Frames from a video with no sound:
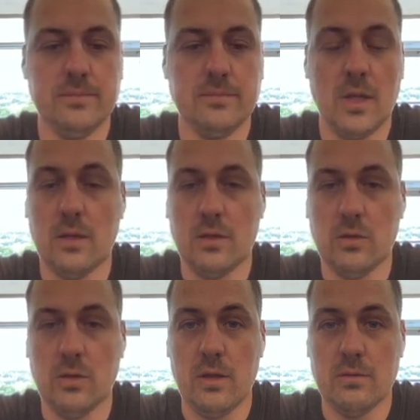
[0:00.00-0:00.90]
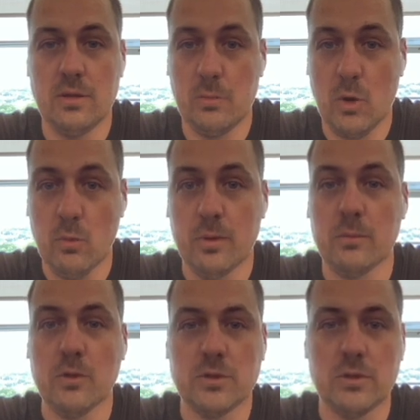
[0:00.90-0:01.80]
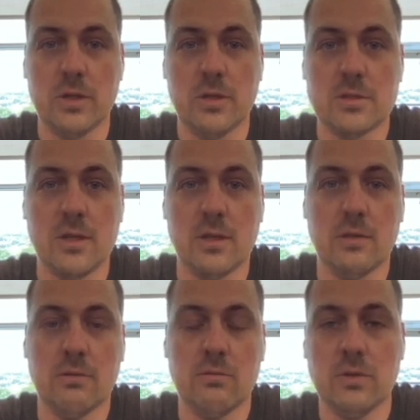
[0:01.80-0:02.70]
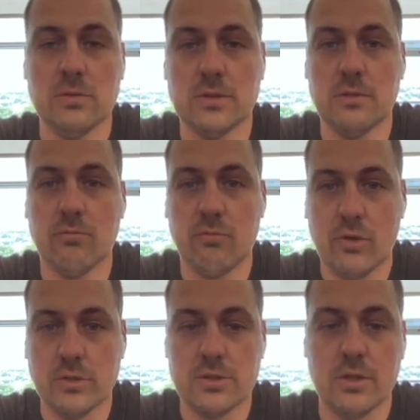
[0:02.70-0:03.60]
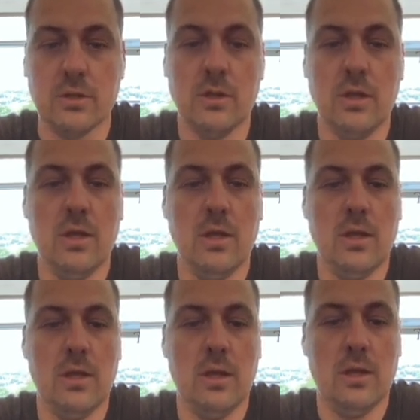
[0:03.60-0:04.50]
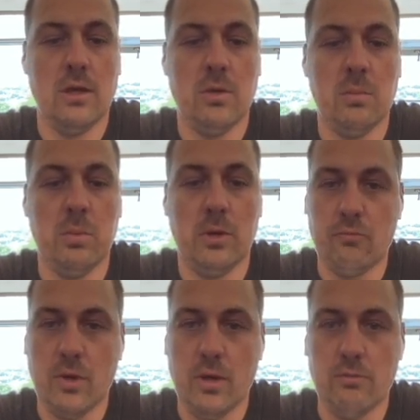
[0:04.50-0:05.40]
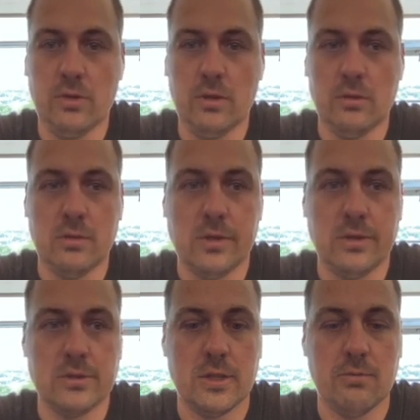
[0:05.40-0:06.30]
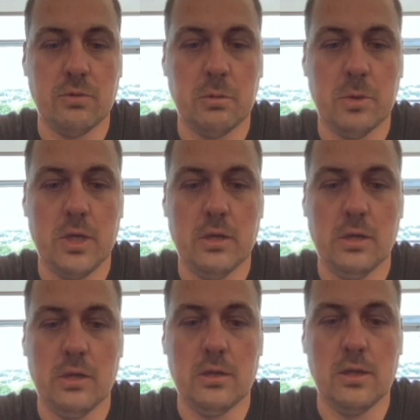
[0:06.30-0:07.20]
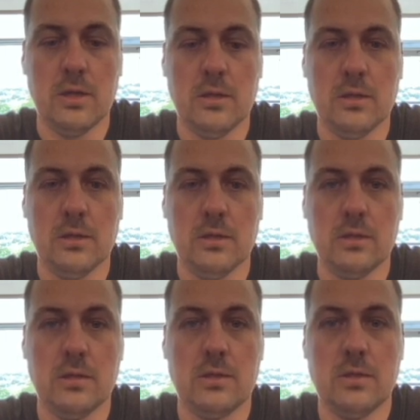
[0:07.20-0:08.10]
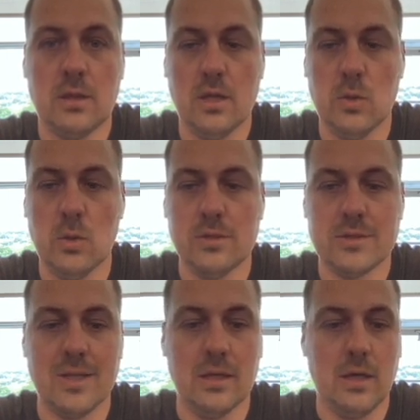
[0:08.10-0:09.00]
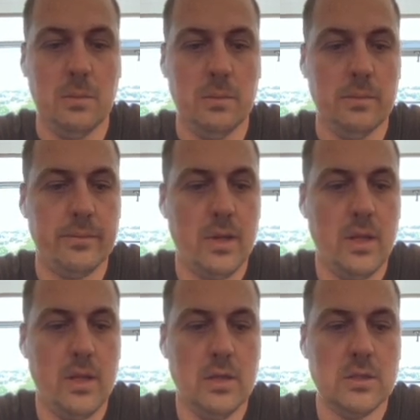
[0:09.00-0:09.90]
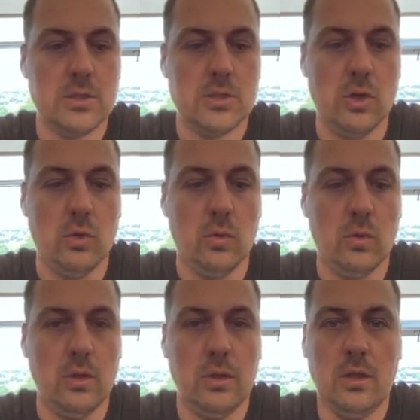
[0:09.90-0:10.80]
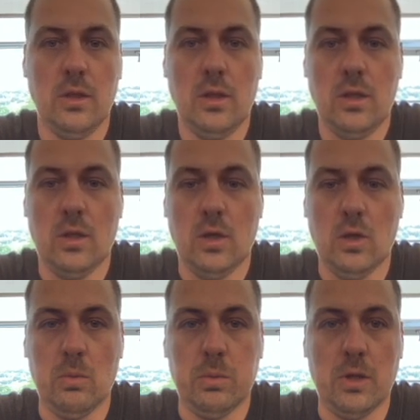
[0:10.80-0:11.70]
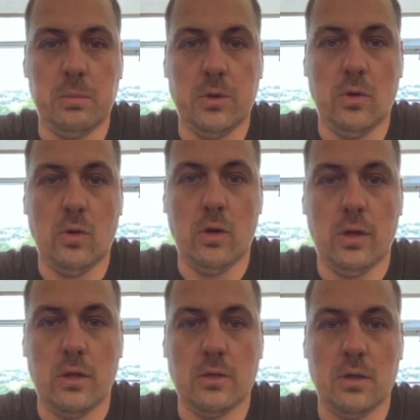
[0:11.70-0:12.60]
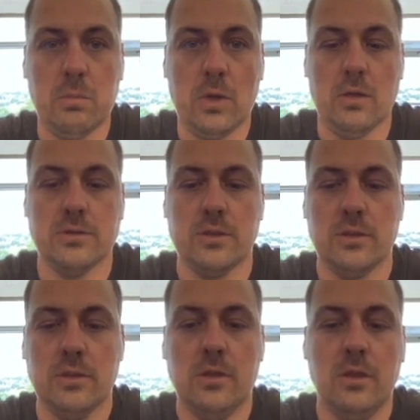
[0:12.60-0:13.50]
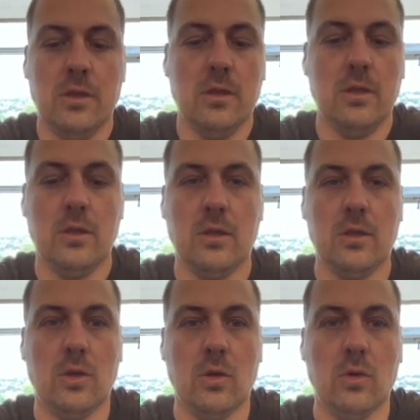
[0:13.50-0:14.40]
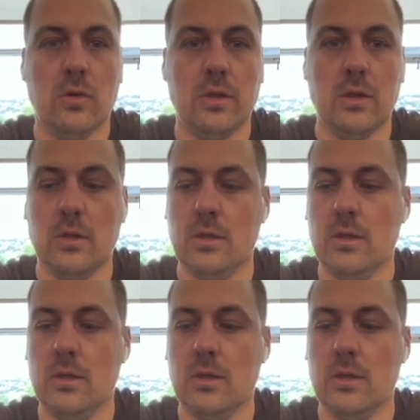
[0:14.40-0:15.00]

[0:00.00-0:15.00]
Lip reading: and I know that I'm hoping most of you guys have used it in first year, but if you haven't, I'm going to start from the beginning and get you all set up. So, open up your internet browser, go to